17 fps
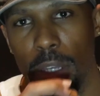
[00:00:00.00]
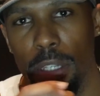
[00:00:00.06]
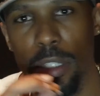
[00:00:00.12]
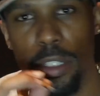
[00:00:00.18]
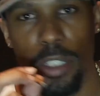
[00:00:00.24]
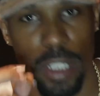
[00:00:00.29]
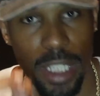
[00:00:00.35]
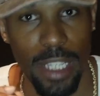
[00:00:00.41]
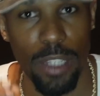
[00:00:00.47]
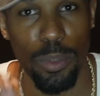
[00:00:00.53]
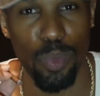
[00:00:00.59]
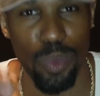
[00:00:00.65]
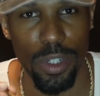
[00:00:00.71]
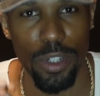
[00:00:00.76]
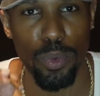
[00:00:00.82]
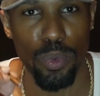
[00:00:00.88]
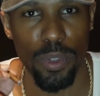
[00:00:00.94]
She
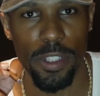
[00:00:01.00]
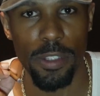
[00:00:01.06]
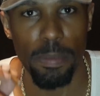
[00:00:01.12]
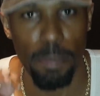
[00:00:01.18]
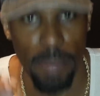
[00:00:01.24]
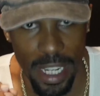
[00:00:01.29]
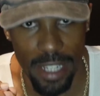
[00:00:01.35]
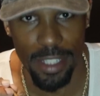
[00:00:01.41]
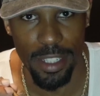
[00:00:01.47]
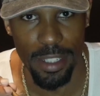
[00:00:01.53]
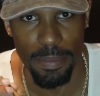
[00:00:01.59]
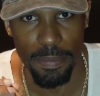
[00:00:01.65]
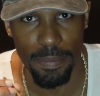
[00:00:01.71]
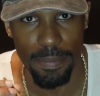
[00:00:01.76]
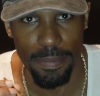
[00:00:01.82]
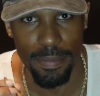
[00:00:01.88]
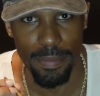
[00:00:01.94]
will respect it.
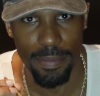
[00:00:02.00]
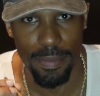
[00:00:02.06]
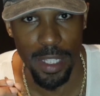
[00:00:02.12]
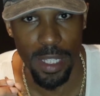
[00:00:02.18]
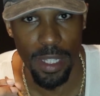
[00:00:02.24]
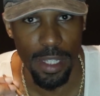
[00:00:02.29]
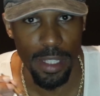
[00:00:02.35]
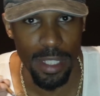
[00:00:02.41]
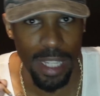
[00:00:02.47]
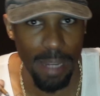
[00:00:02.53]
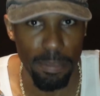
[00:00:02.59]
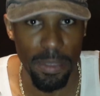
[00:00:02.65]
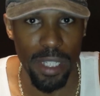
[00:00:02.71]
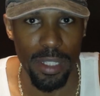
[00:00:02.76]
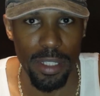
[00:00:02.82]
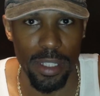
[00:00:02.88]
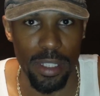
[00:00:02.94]
Stop
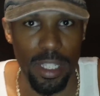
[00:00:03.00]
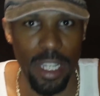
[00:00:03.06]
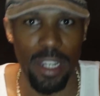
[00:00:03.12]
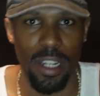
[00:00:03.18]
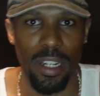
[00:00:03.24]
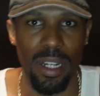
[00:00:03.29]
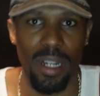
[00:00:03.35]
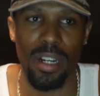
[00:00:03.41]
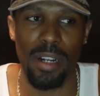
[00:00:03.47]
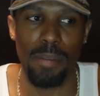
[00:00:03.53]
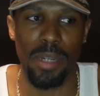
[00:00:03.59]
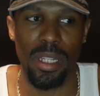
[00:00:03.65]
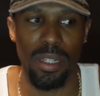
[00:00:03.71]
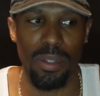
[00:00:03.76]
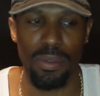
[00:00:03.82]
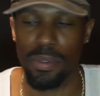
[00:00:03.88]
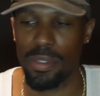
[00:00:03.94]
being scared. Oh, I'm
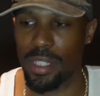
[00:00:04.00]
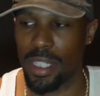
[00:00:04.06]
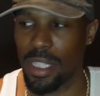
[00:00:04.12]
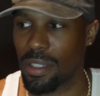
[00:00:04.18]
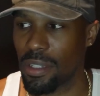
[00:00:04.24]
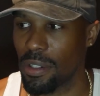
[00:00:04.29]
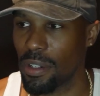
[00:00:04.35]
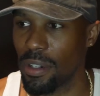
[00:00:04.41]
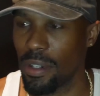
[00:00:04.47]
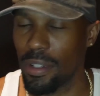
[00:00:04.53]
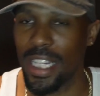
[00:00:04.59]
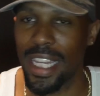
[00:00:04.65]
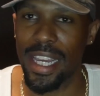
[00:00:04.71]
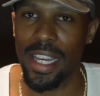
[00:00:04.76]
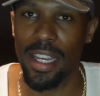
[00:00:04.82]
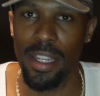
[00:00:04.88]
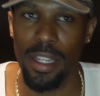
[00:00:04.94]
gonna lose this girl.
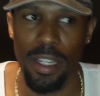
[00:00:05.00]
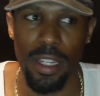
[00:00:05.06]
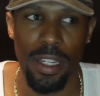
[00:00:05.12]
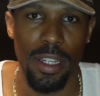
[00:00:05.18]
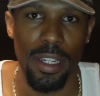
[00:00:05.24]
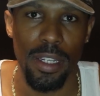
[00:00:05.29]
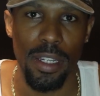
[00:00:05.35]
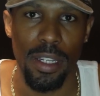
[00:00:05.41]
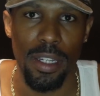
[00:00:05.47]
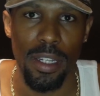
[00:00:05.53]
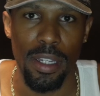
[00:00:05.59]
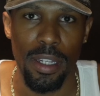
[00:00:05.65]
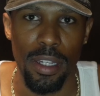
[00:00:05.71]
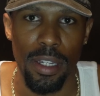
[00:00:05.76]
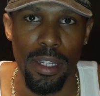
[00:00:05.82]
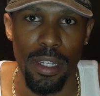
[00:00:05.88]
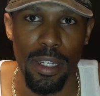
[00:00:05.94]
Nigga,
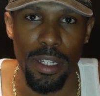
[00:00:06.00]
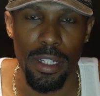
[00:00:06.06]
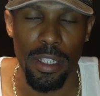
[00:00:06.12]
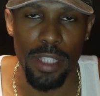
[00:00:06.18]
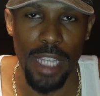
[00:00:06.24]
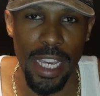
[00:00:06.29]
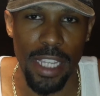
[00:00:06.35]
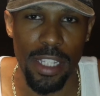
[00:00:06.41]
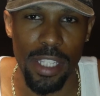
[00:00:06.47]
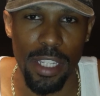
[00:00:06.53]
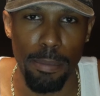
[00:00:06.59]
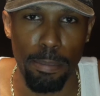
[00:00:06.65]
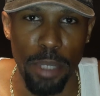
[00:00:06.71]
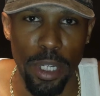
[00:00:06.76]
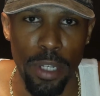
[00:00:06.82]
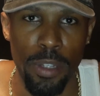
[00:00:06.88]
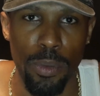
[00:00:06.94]
there's 18
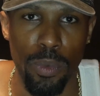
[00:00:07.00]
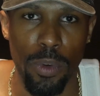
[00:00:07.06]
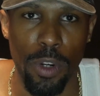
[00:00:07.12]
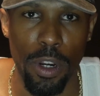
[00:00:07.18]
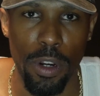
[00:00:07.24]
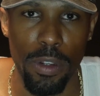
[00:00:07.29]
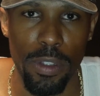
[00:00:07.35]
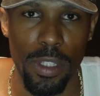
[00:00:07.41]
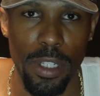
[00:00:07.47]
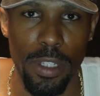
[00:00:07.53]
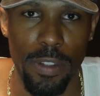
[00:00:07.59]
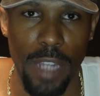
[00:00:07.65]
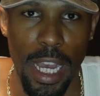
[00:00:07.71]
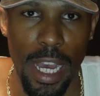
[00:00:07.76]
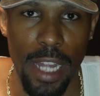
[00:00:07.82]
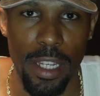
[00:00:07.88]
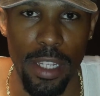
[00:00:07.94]
billion girls in this
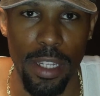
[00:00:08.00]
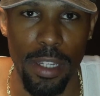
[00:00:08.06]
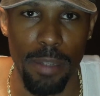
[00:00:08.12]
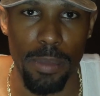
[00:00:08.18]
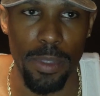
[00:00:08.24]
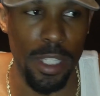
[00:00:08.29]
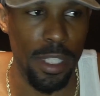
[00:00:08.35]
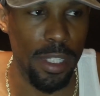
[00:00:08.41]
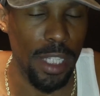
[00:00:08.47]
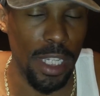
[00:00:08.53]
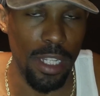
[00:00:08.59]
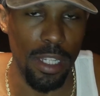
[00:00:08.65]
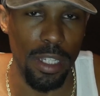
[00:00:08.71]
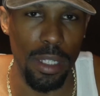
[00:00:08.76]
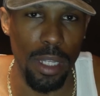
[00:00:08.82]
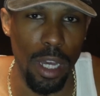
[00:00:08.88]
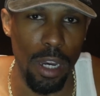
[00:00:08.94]
goddamn
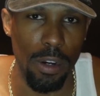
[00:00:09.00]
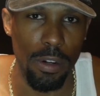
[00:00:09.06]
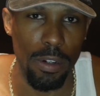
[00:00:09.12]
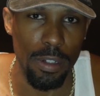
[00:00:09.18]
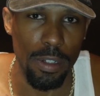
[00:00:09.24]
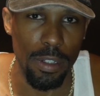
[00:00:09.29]
city alone.